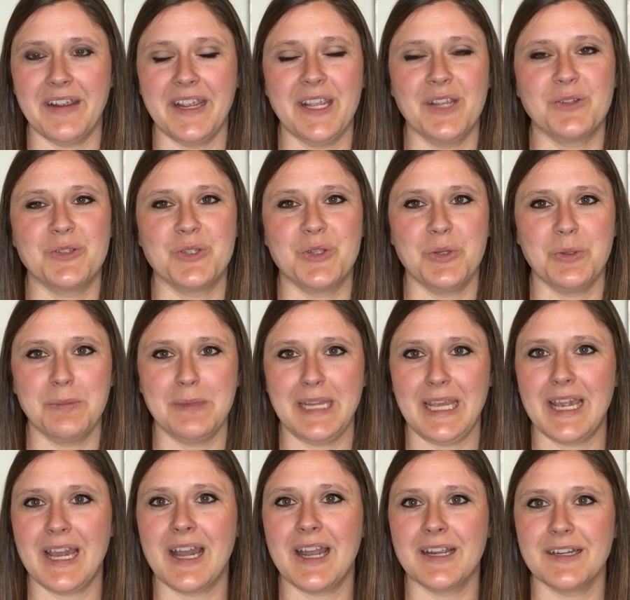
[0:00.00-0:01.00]
I hear too many
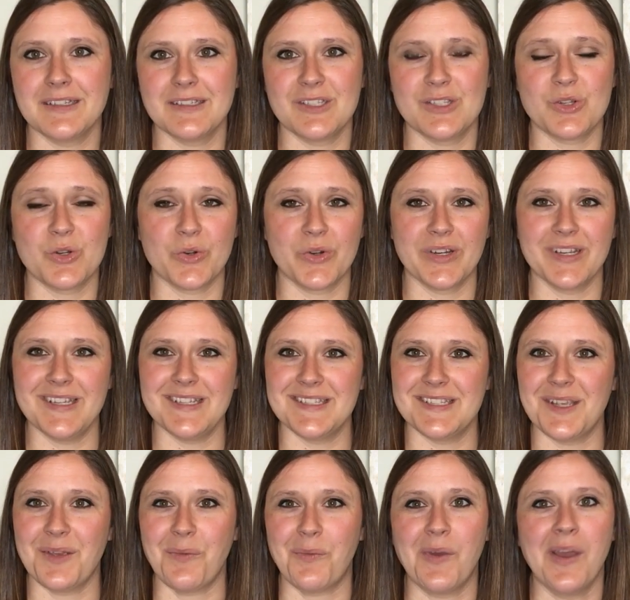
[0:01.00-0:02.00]
hard
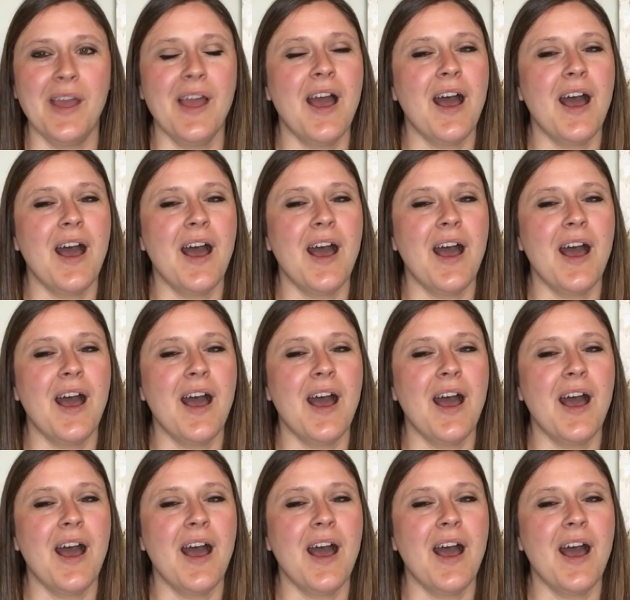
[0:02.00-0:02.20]
stories of